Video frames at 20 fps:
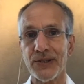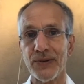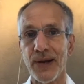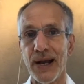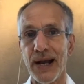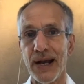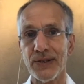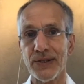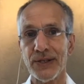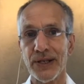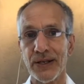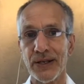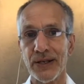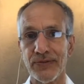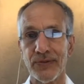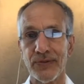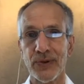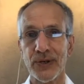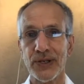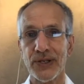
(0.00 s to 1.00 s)
housing
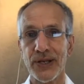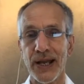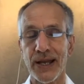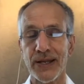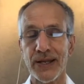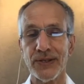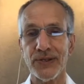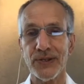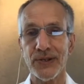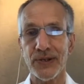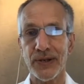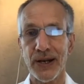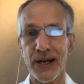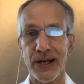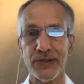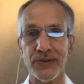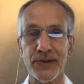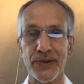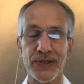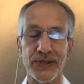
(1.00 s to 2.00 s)
for tens or
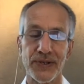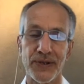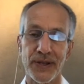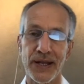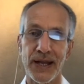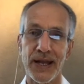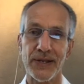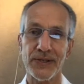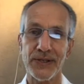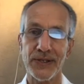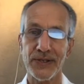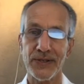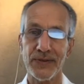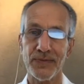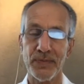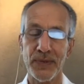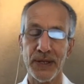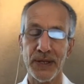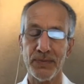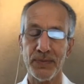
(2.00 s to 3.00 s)
hundreds or thousands of
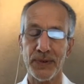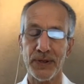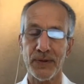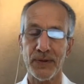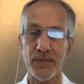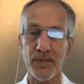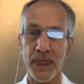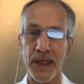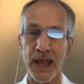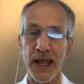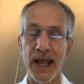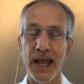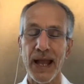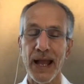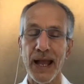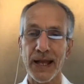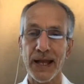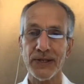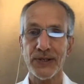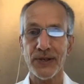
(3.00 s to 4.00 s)
people.
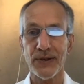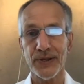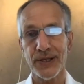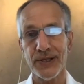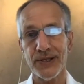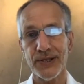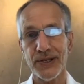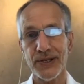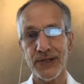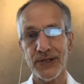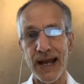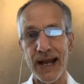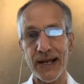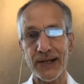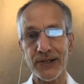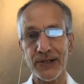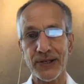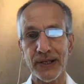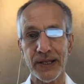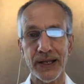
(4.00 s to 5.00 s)
And so this is
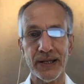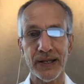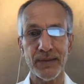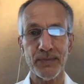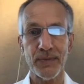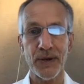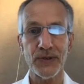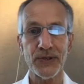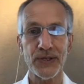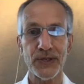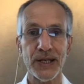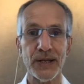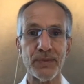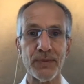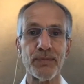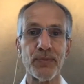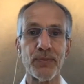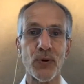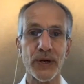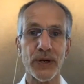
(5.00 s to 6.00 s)
actually the most
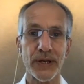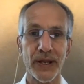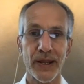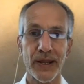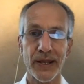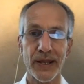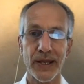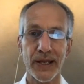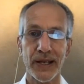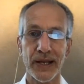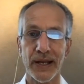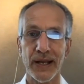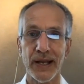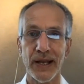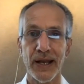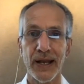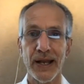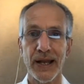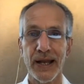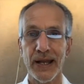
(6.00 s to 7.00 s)
important thing
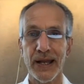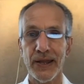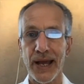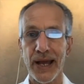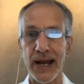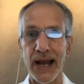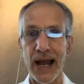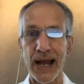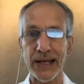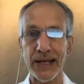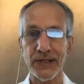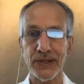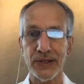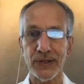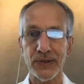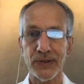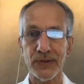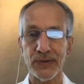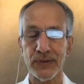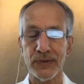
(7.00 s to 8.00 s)
that I
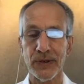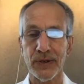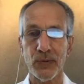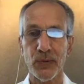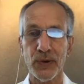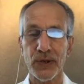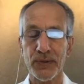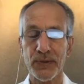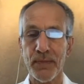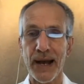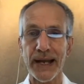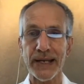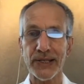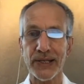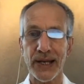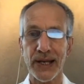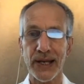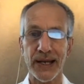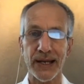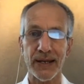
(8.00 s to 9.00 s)
do with my
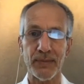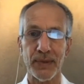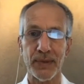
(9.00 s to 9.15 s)
time.